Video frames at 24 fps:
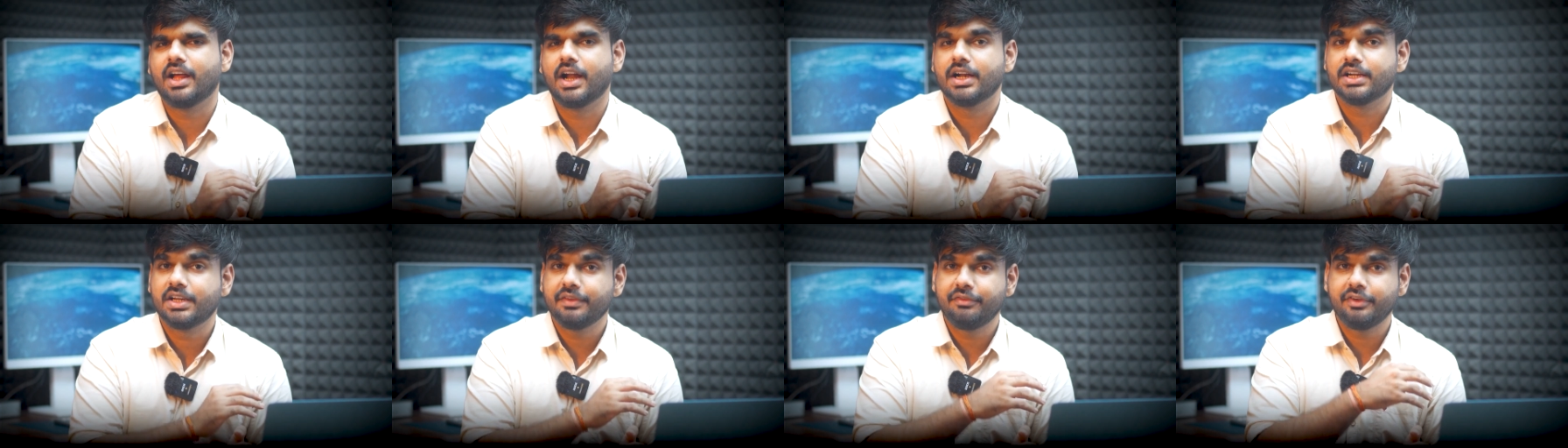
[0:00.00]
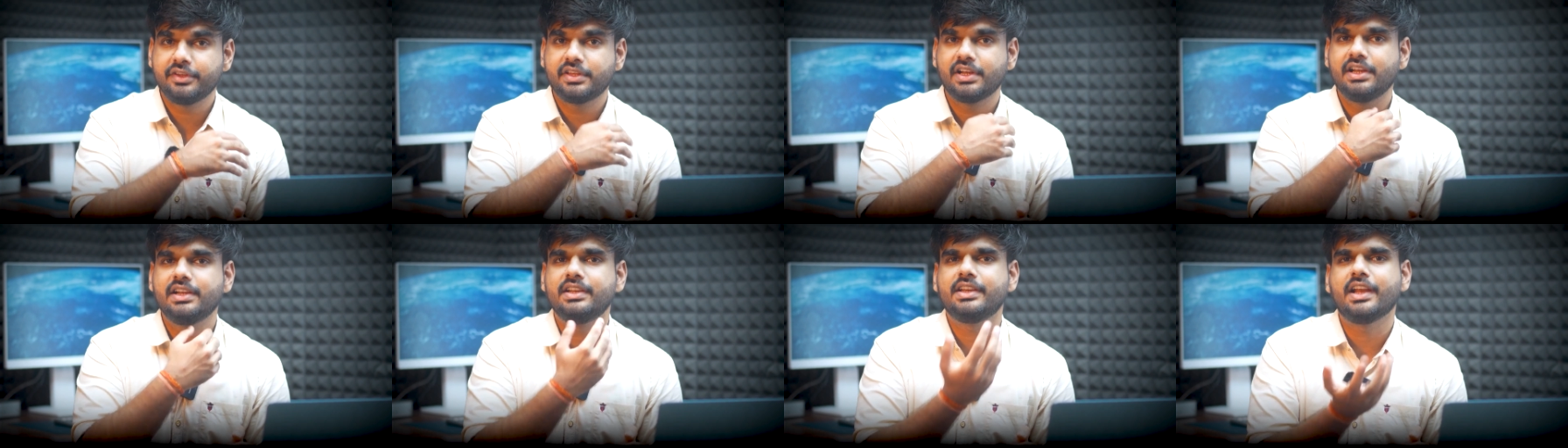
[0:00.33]

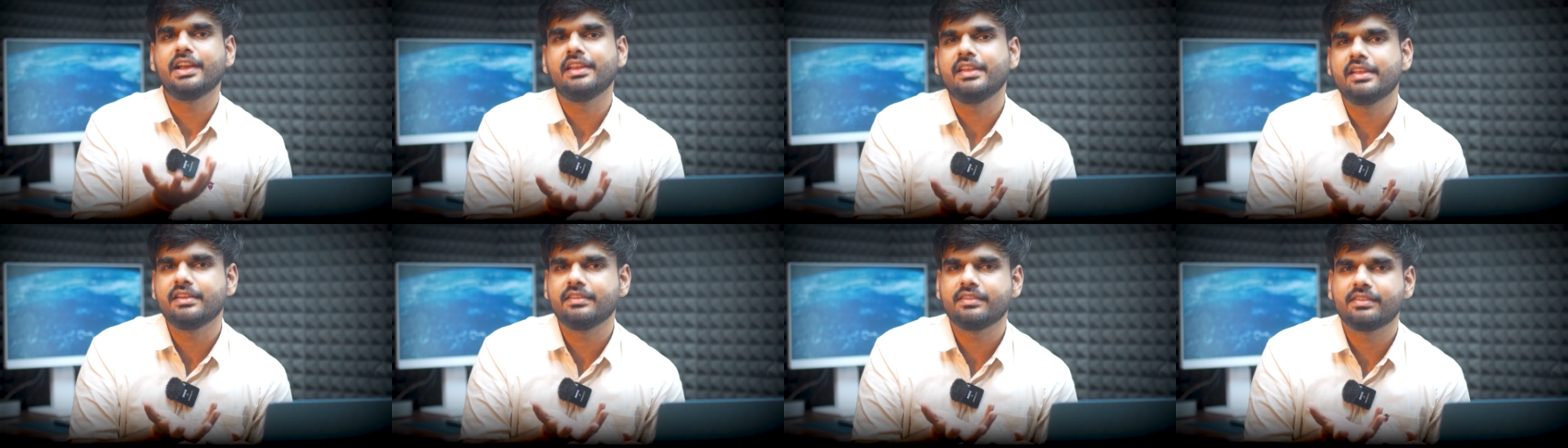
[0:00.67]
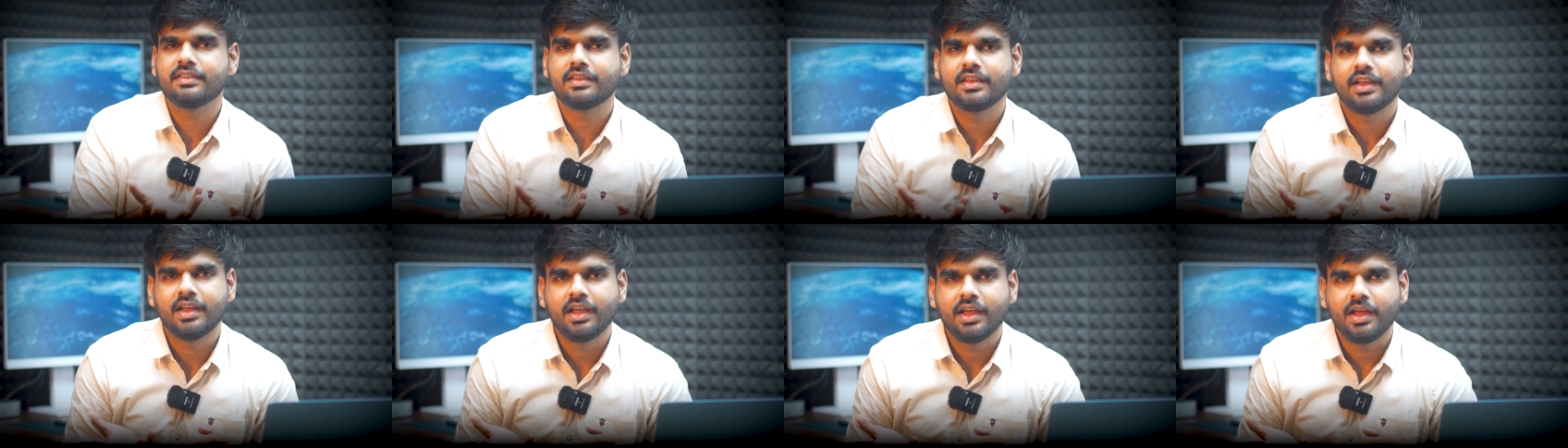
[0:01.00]
artificial
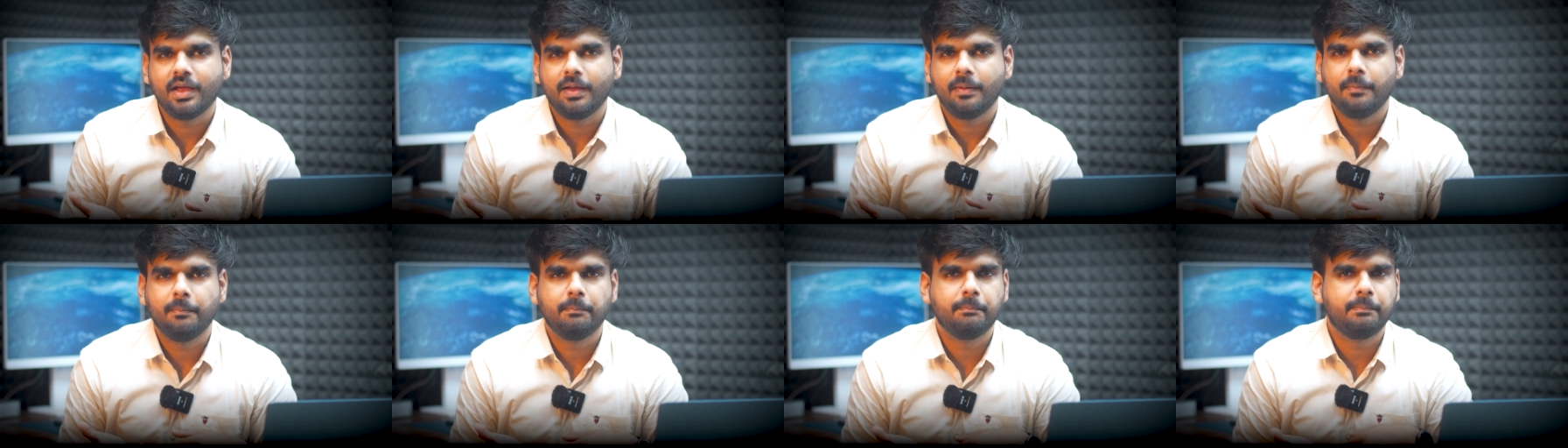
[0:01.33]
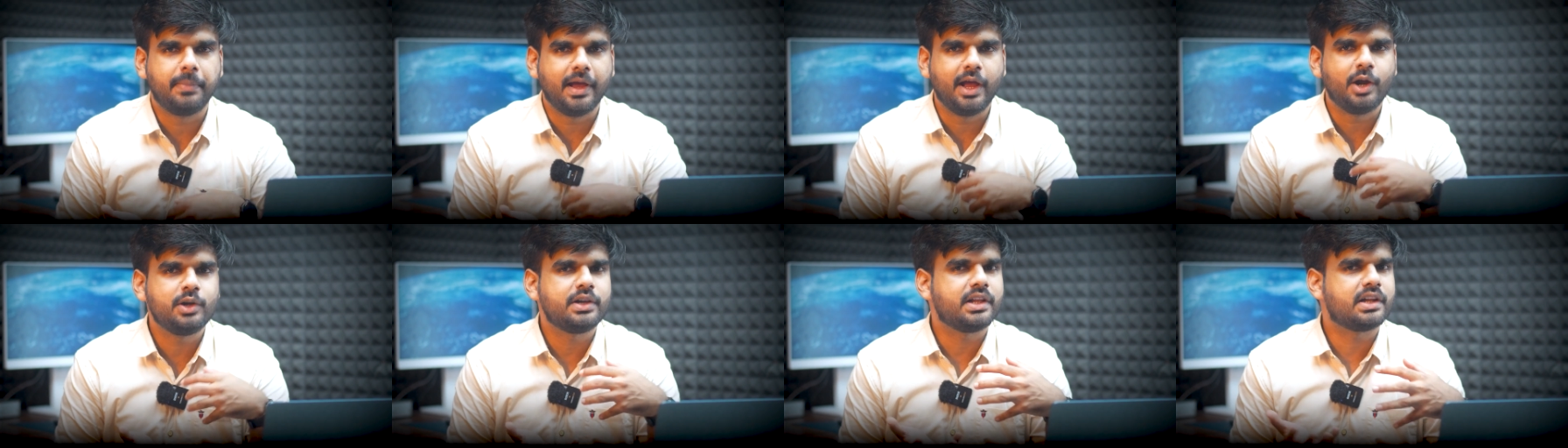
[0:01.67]
intelligence,
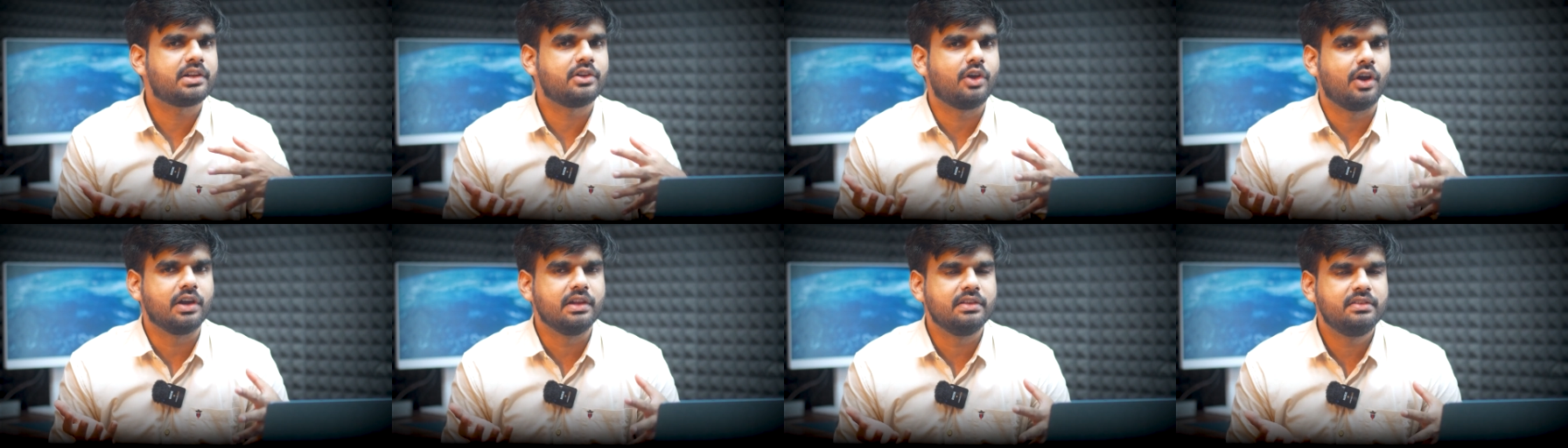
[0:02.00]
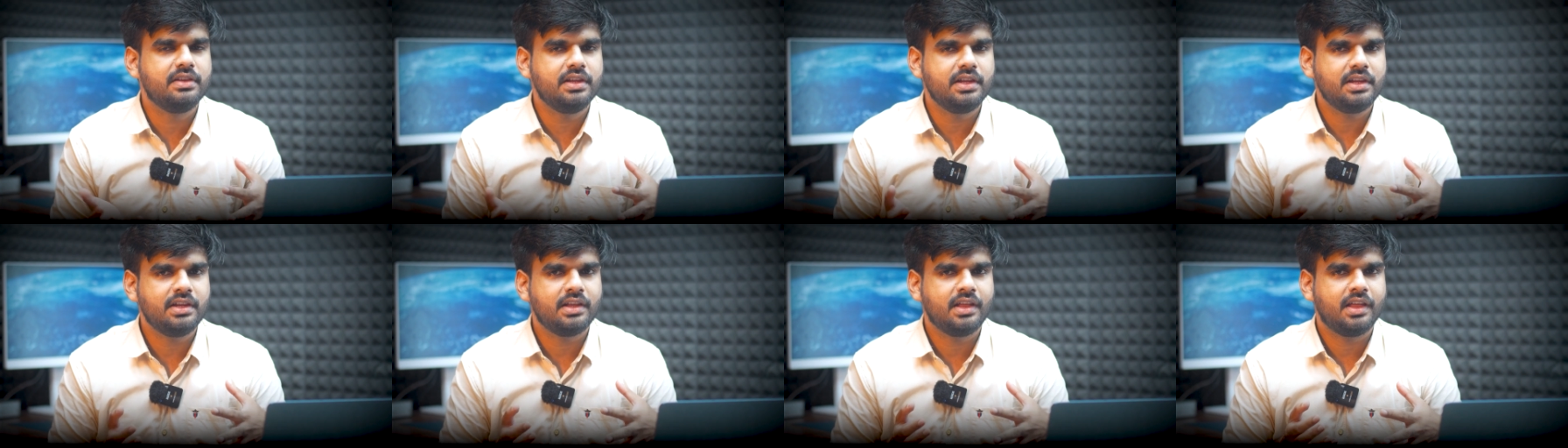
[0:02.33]

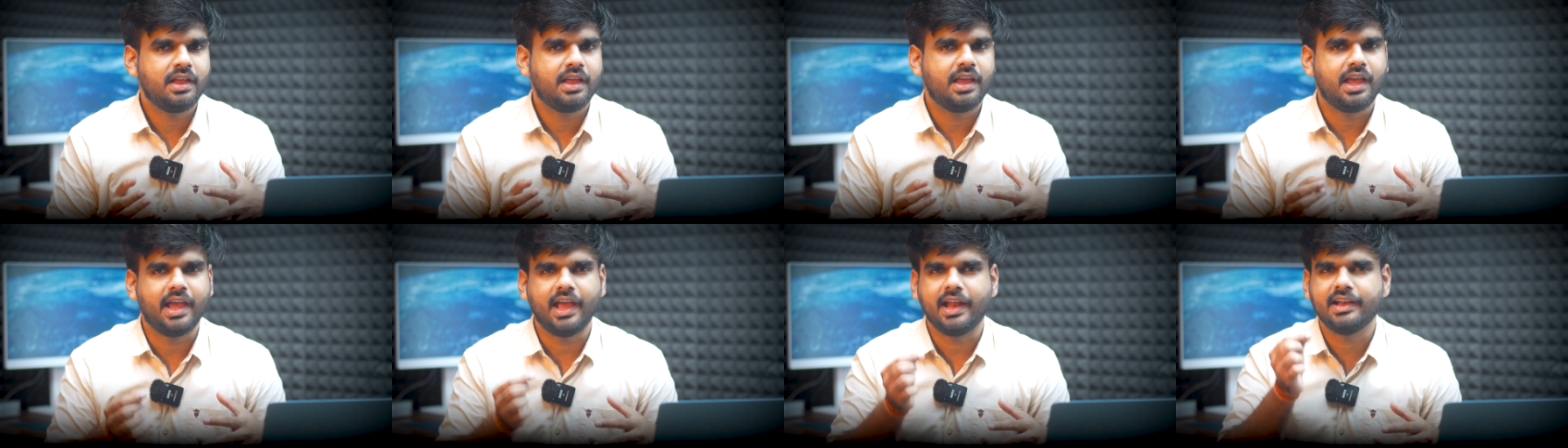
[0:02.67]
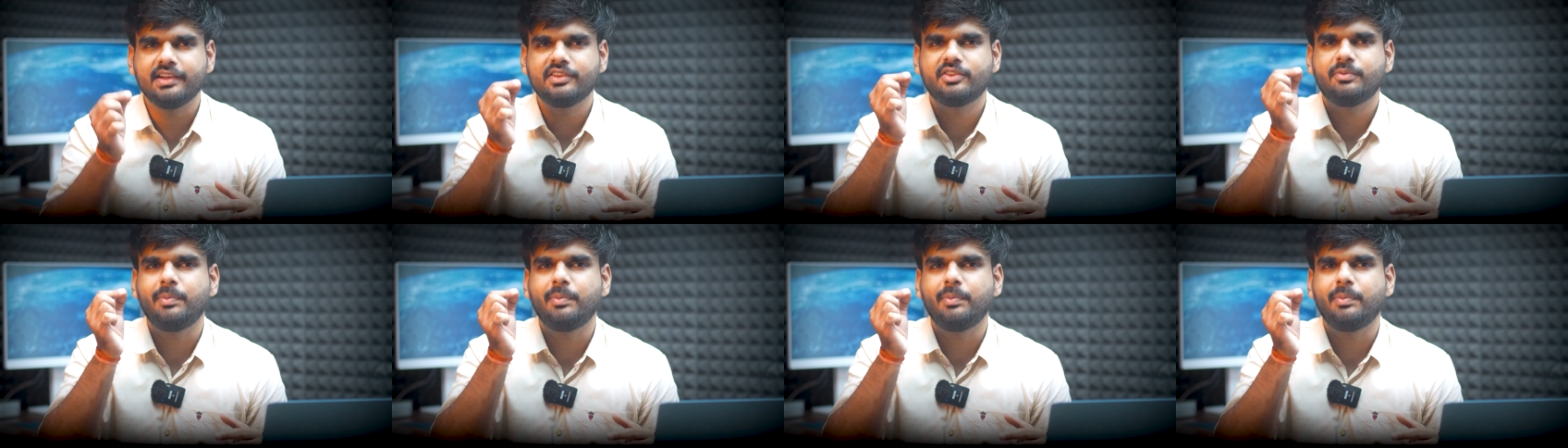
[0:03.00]
biotechnology, and